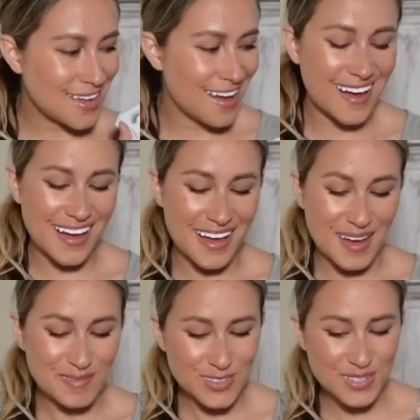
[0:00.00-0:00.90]

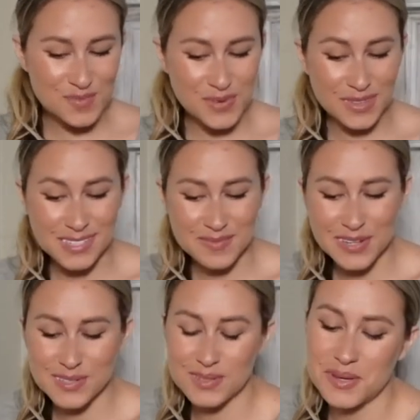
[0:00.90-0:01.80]
I'm just gonna put these in my
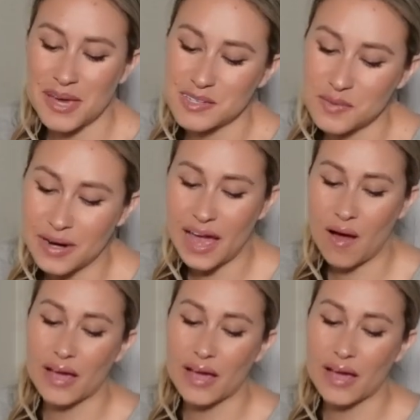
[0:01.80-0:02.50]
suitcase right now.